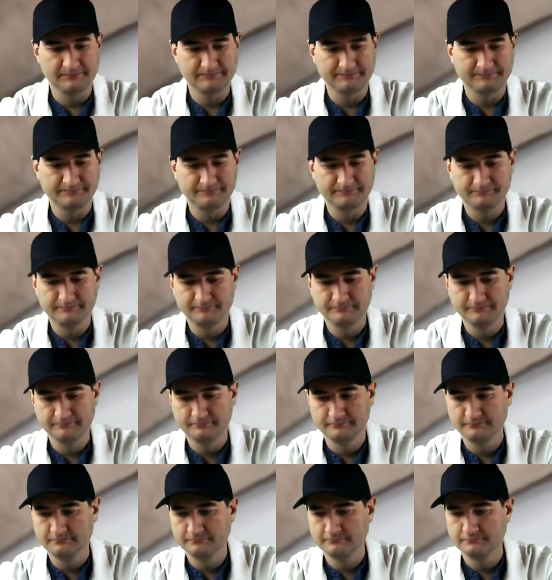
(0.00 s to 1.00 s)

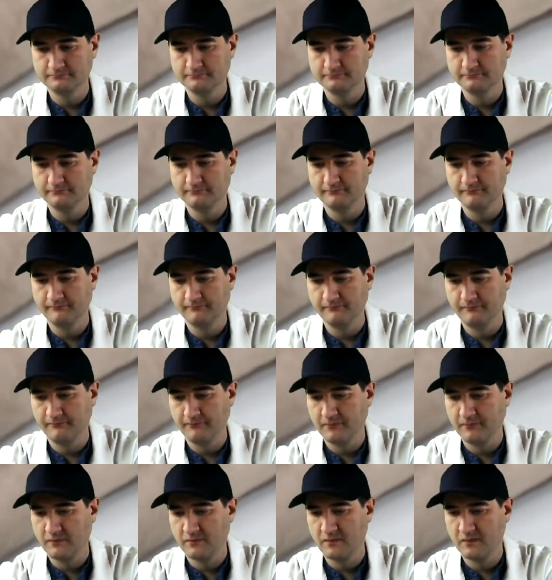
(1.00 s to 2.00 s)

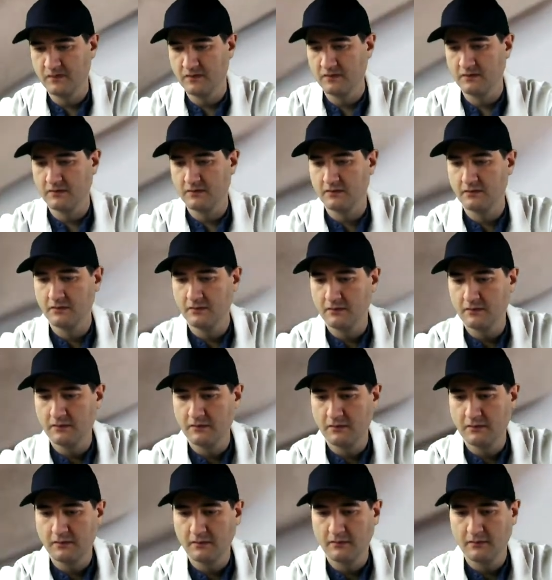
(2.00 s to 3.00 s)

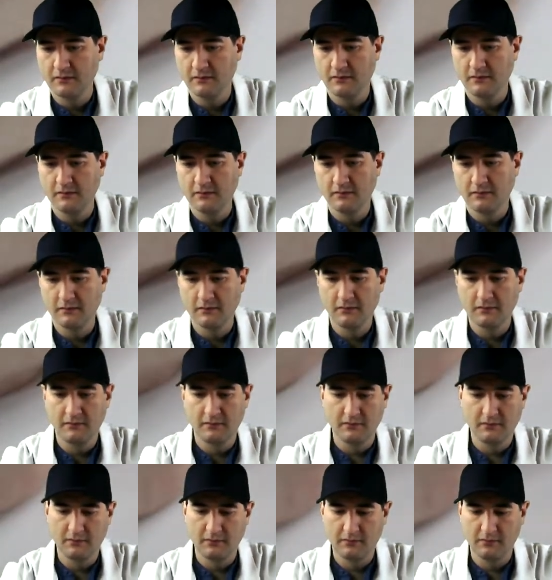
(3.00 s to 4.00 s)

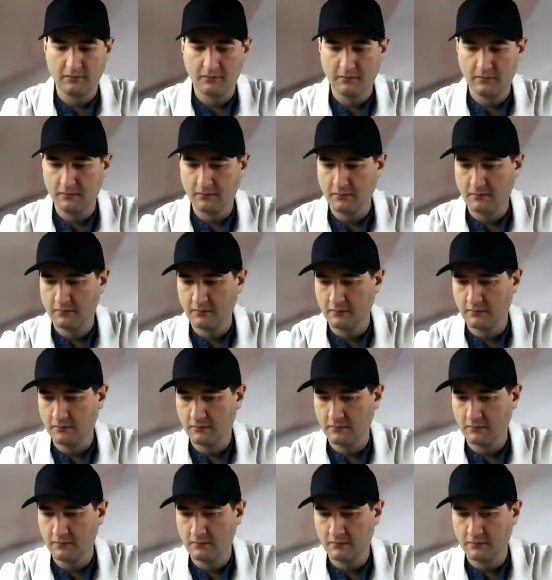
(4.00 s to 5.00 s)

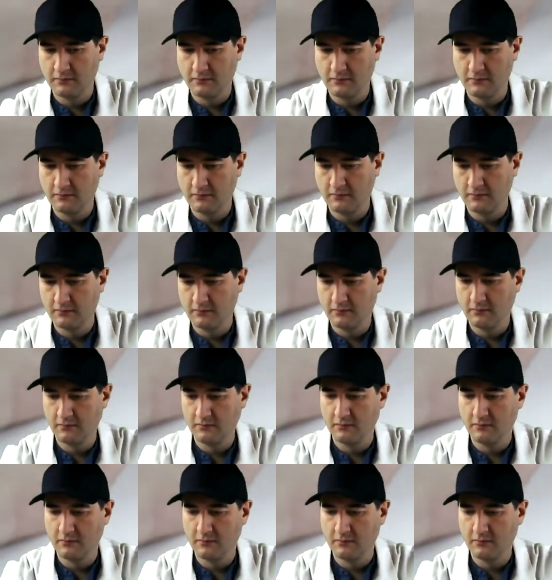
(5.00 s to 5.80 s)
No one is speaking in this clip.